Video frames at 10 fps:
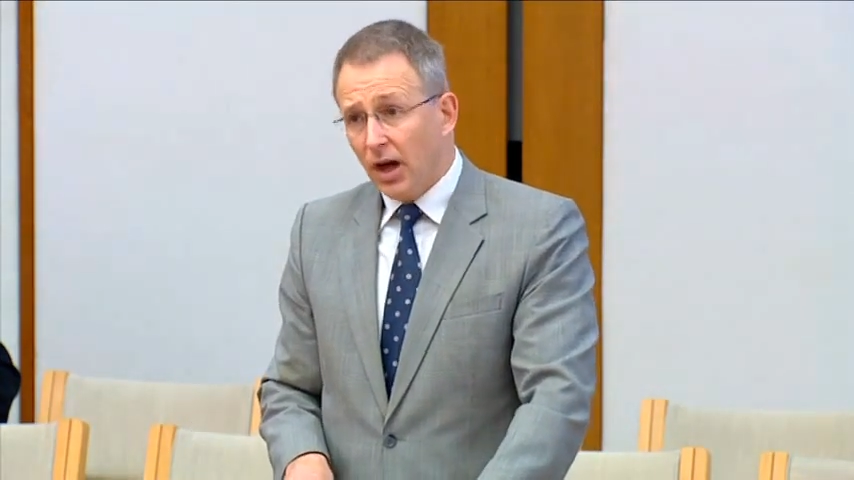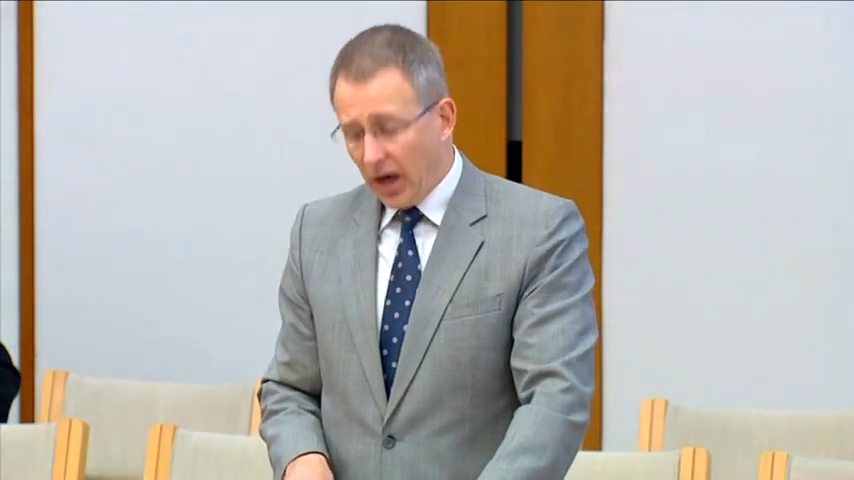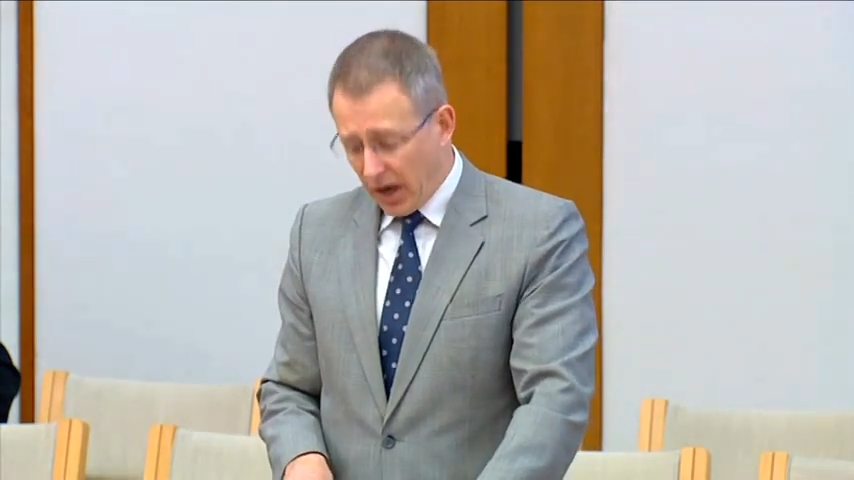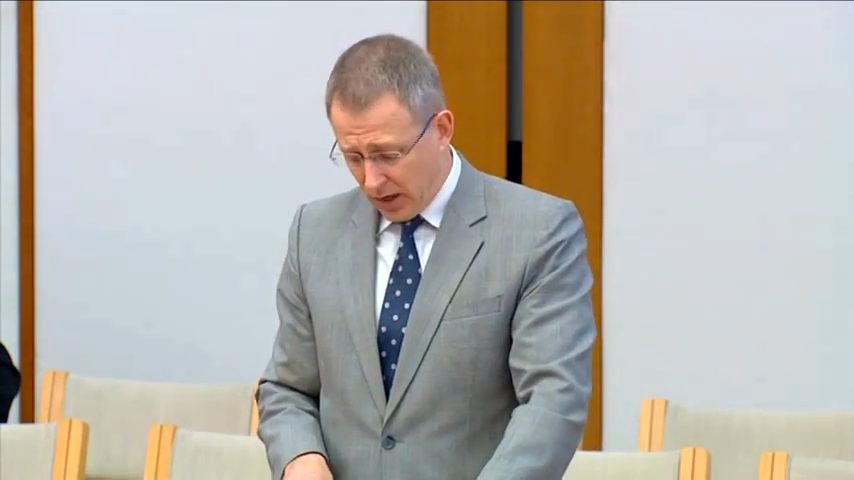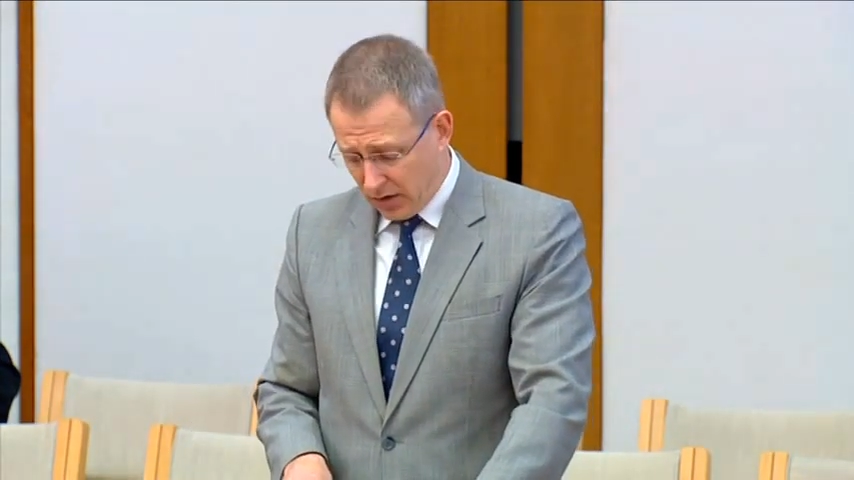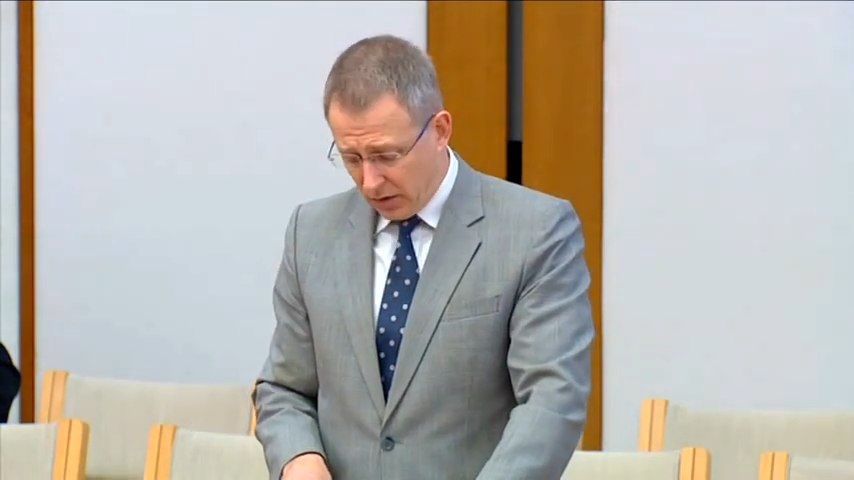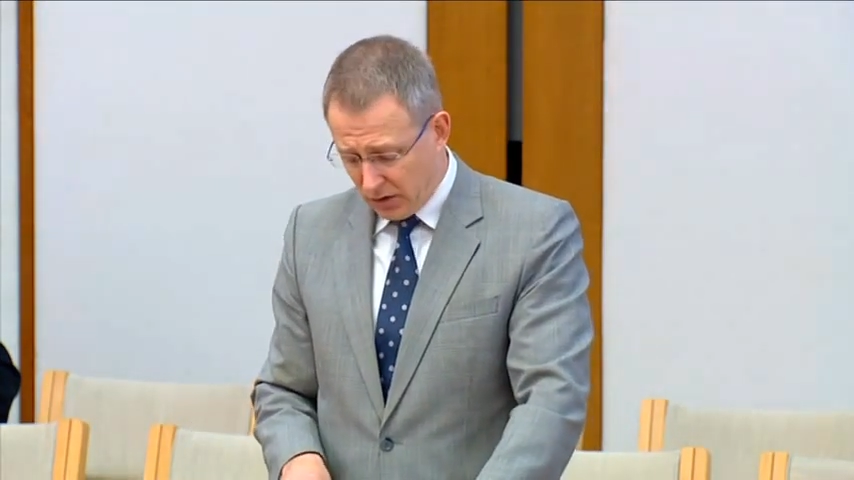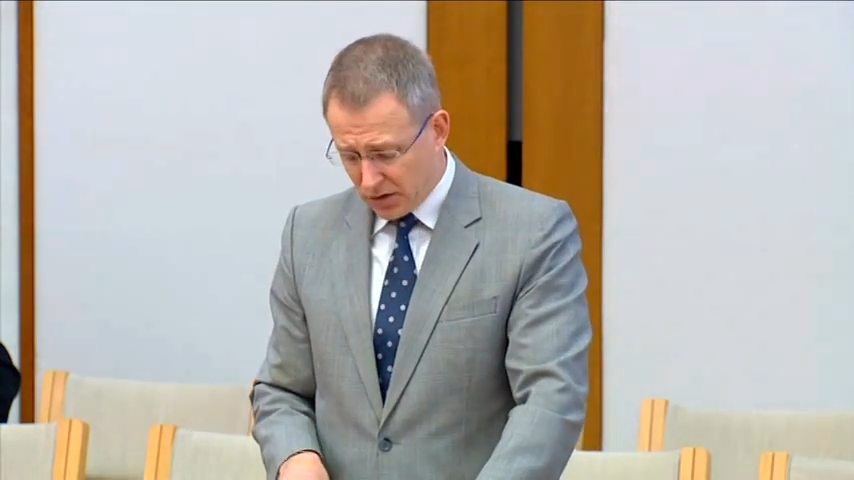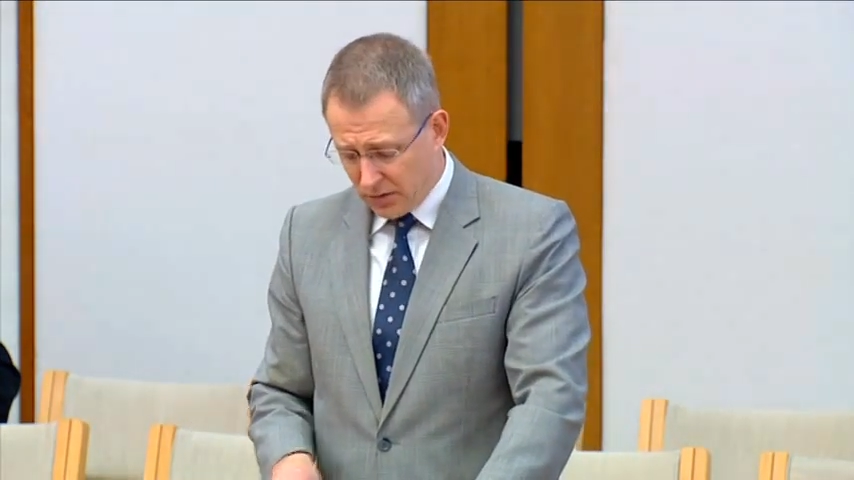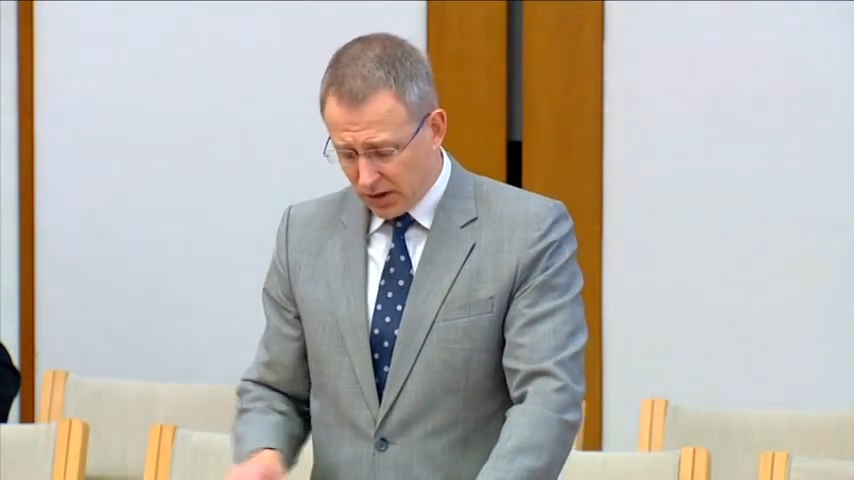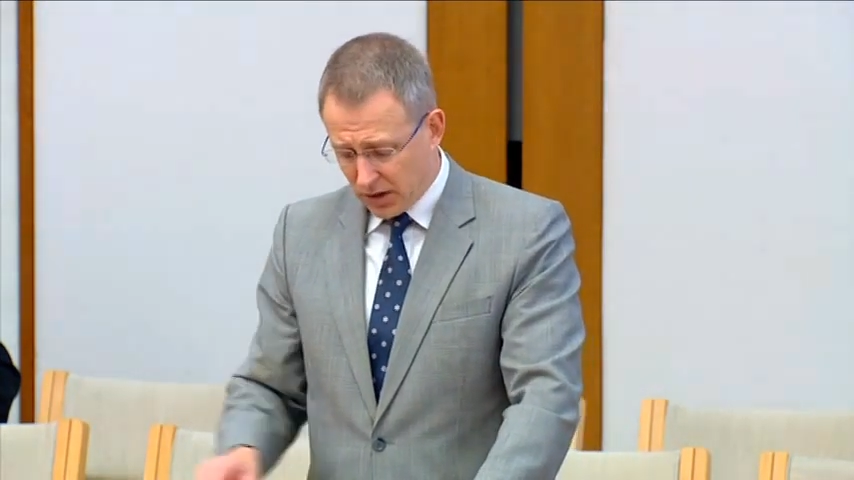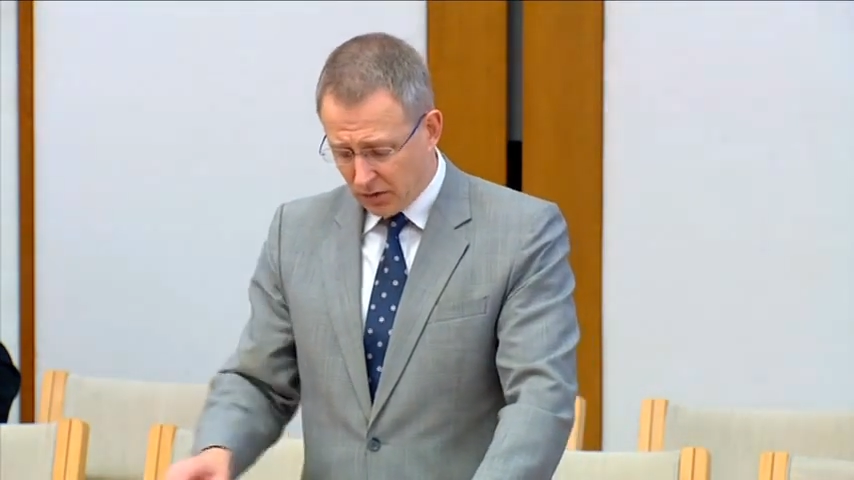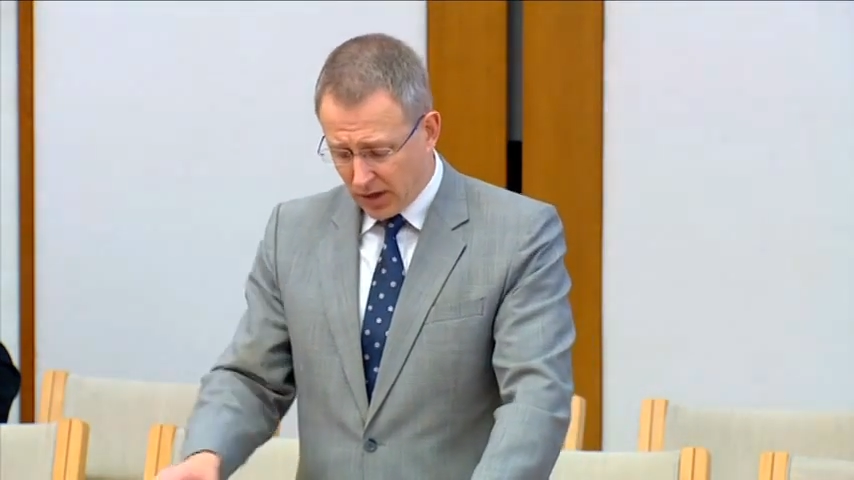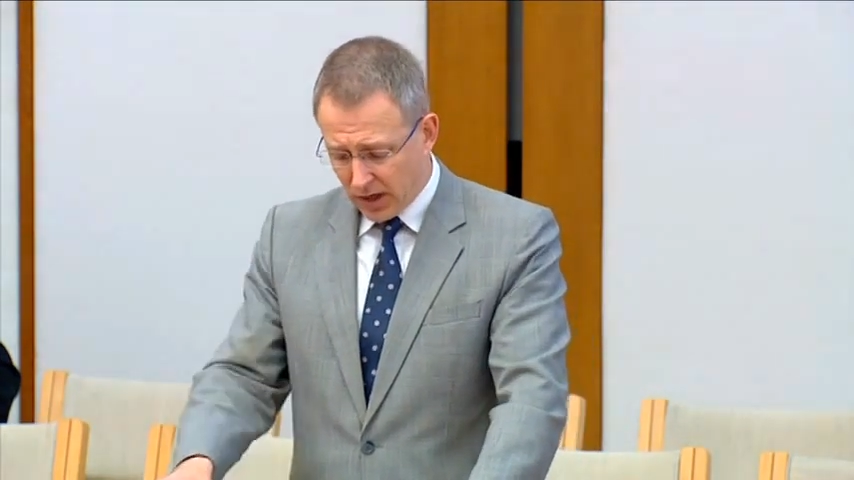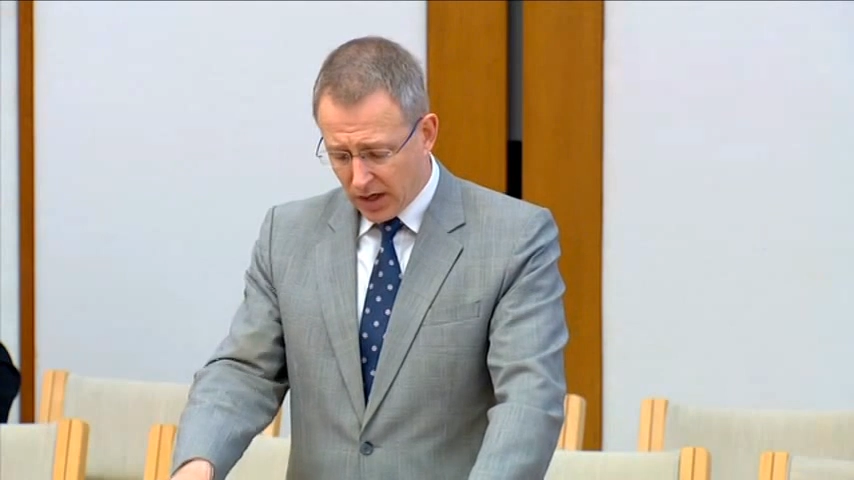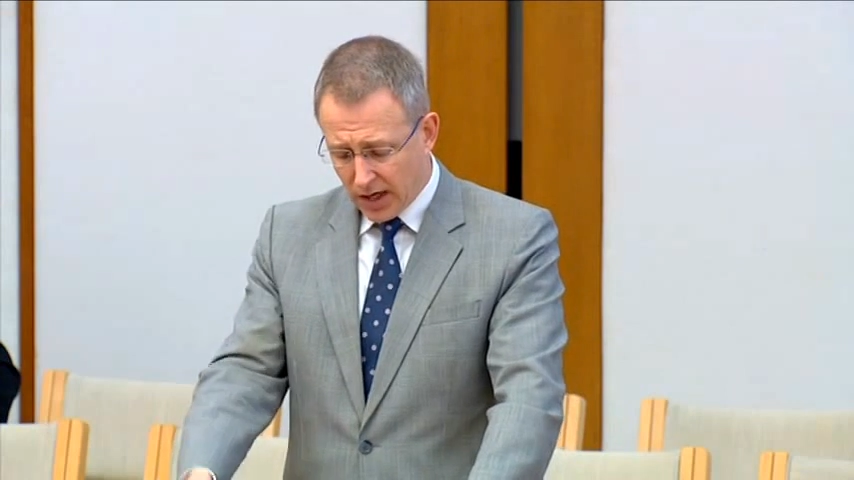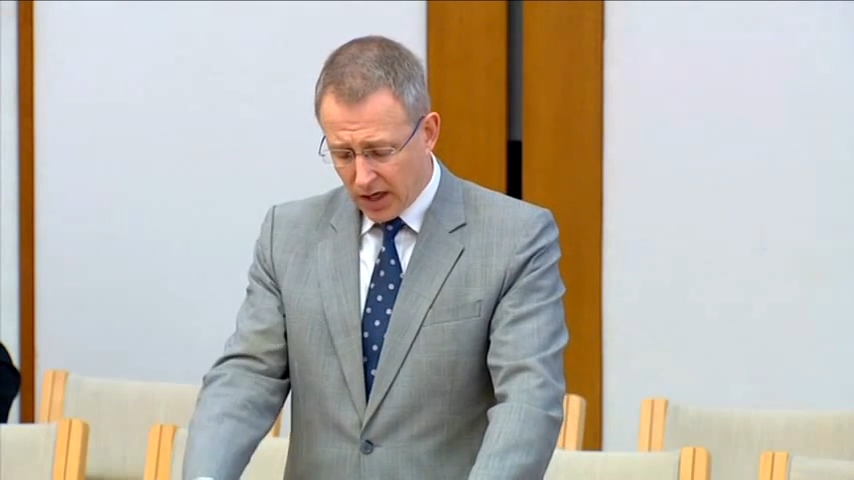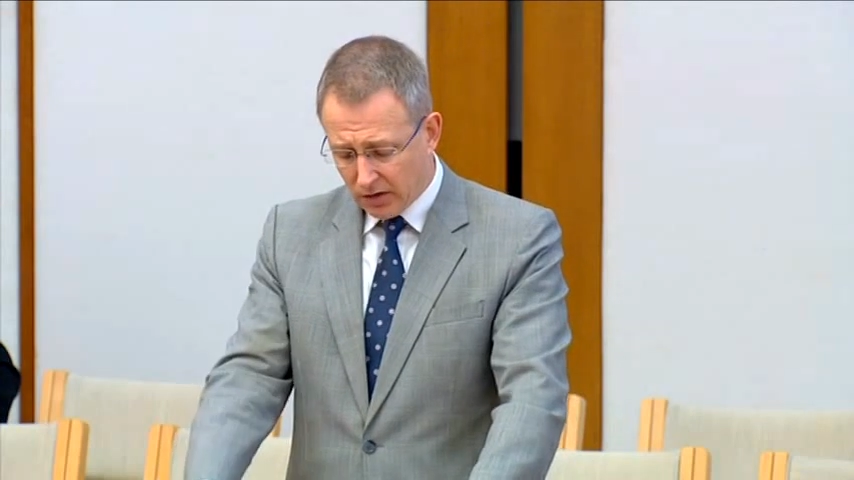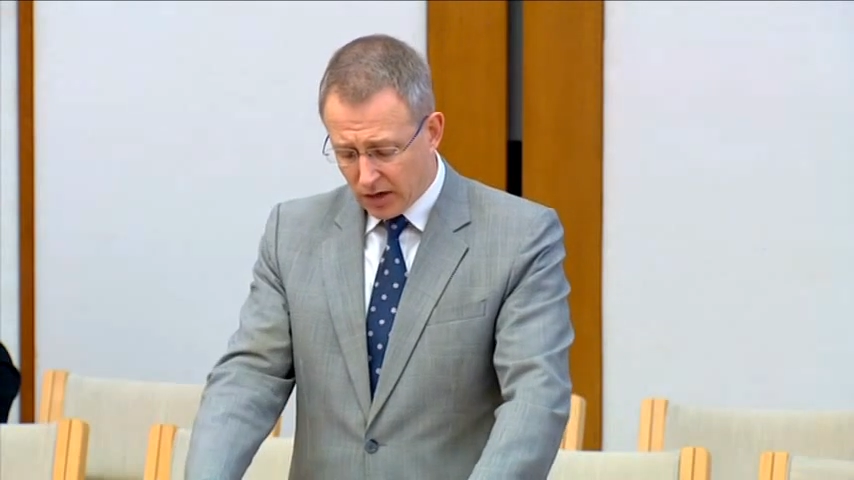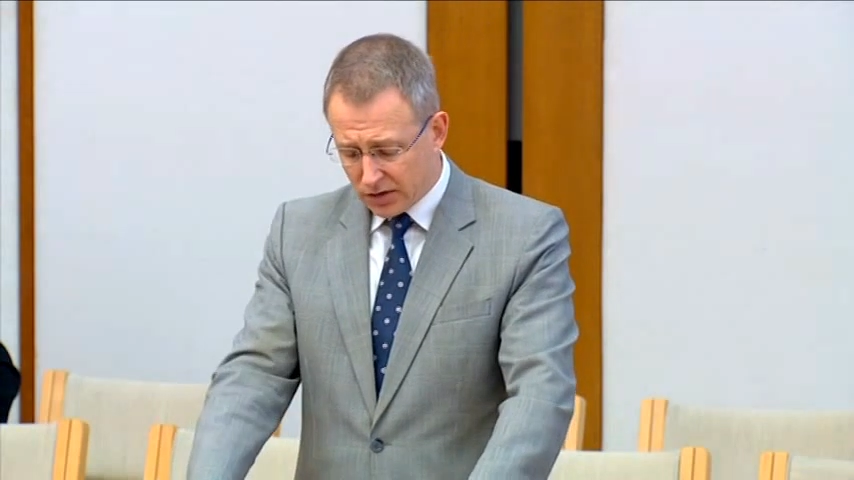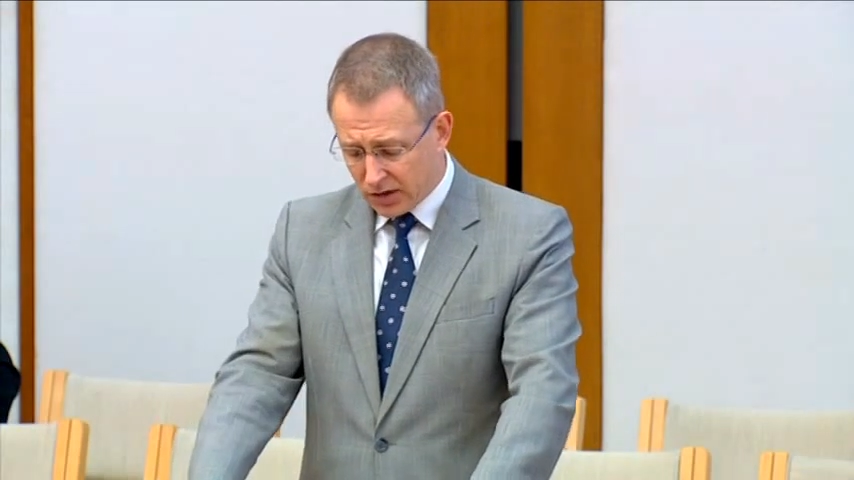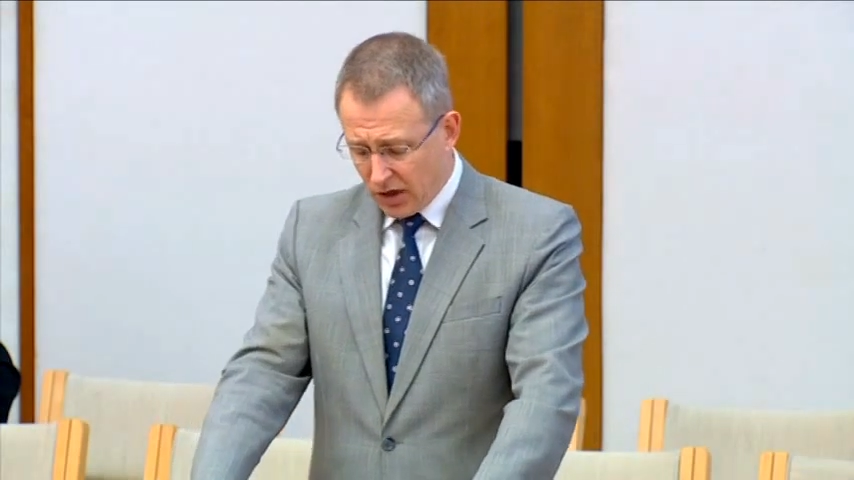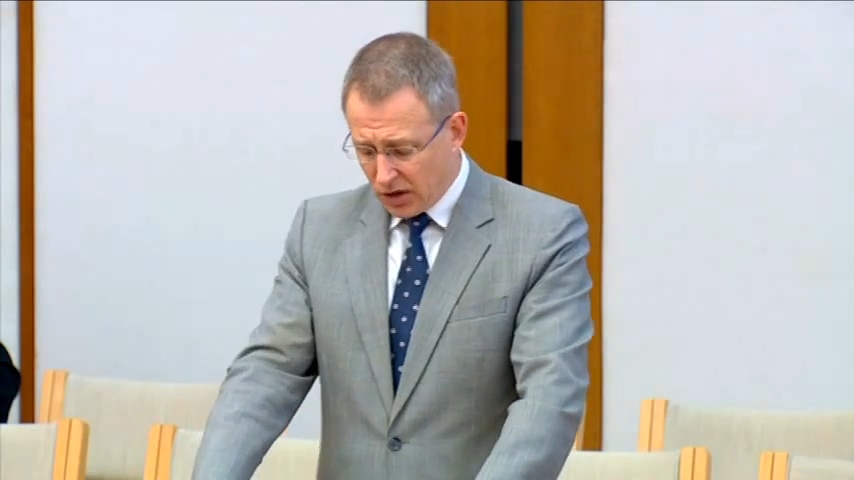uh, in the Hornsby and Ku-ring-gai areas